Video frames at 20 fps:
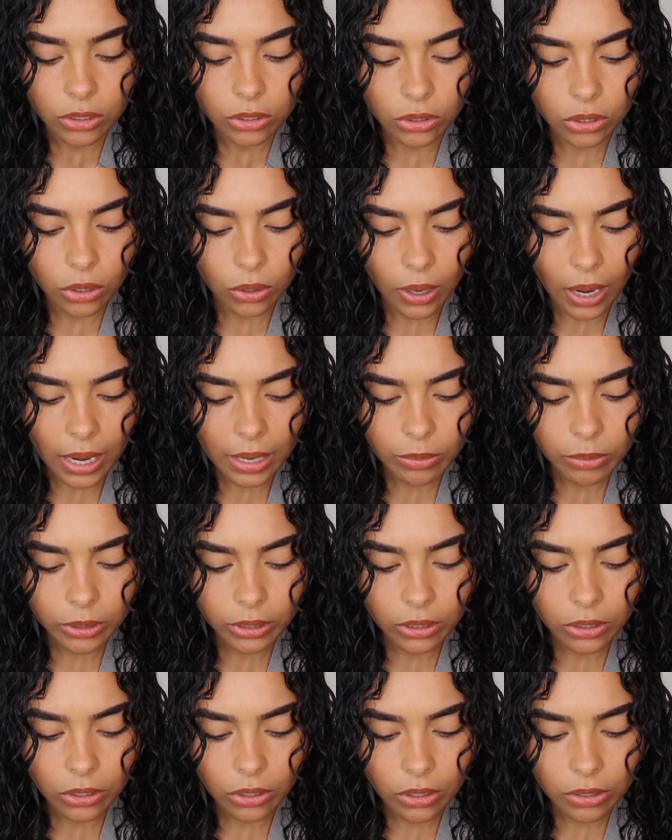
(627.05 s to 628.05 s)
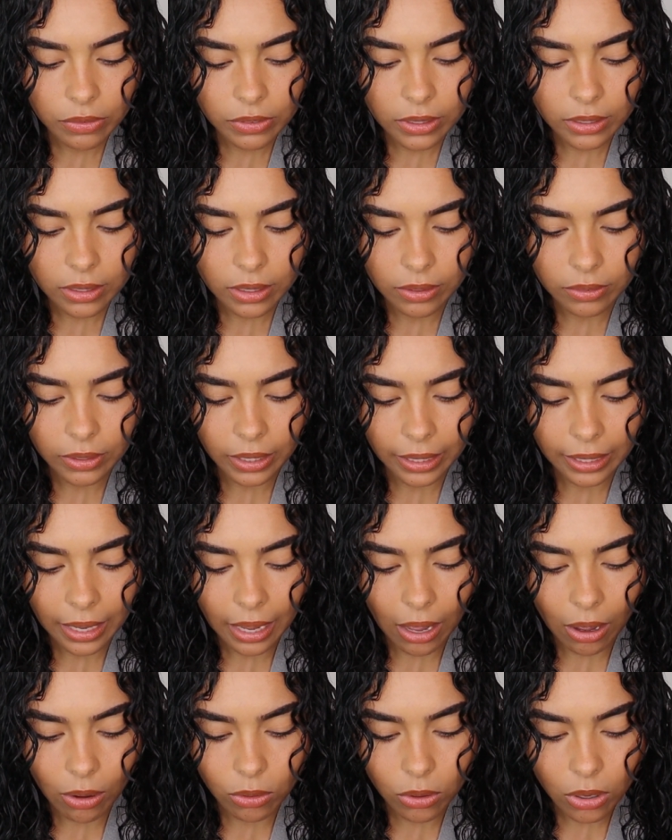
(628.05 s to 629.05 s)
So I want to know if these have like
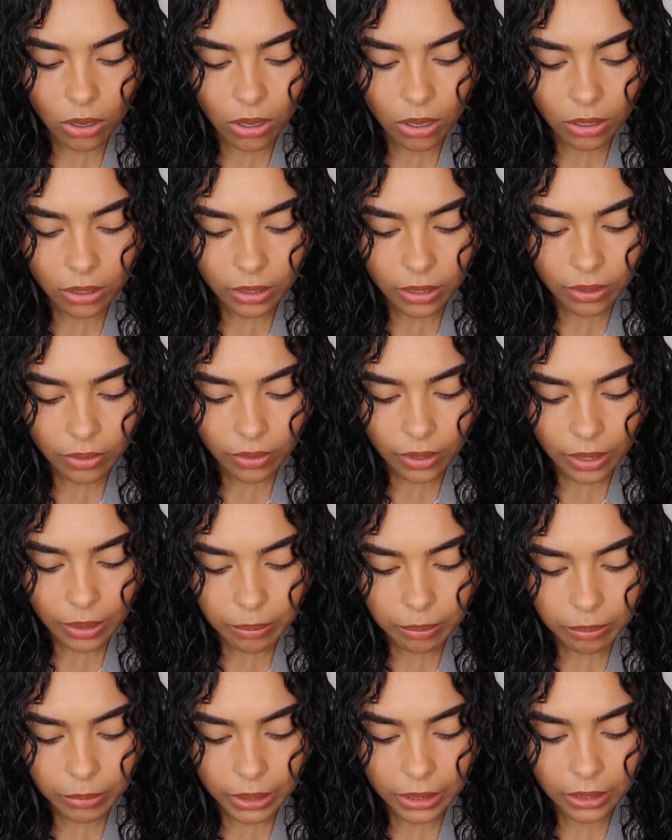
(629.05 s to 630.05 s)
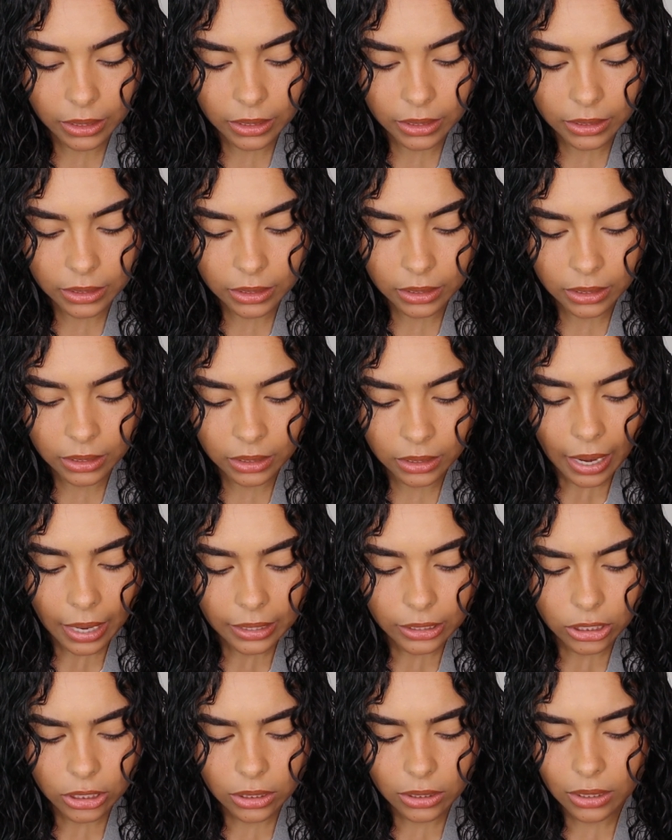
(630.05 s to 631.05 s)
alcohol in them, because
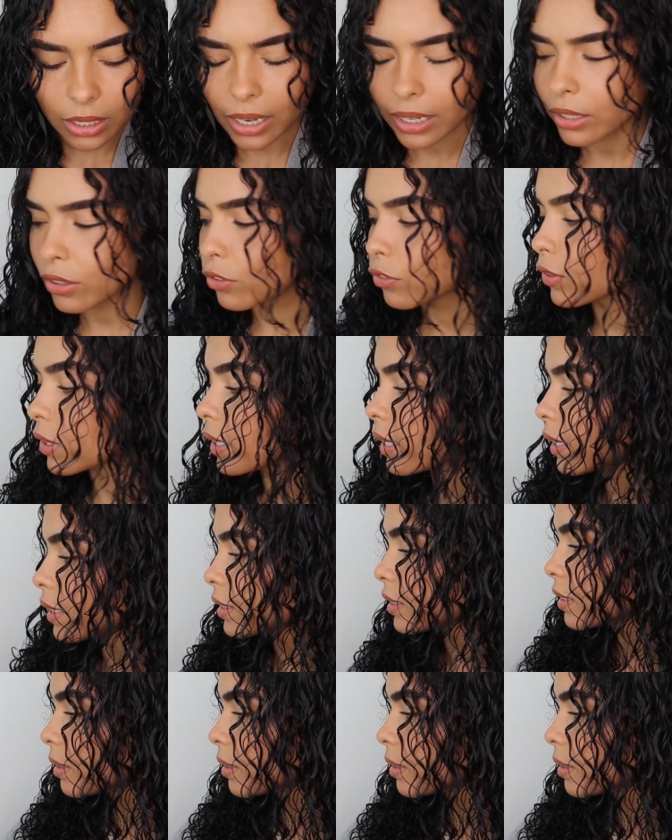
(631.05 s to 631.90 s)
I just kind of feel like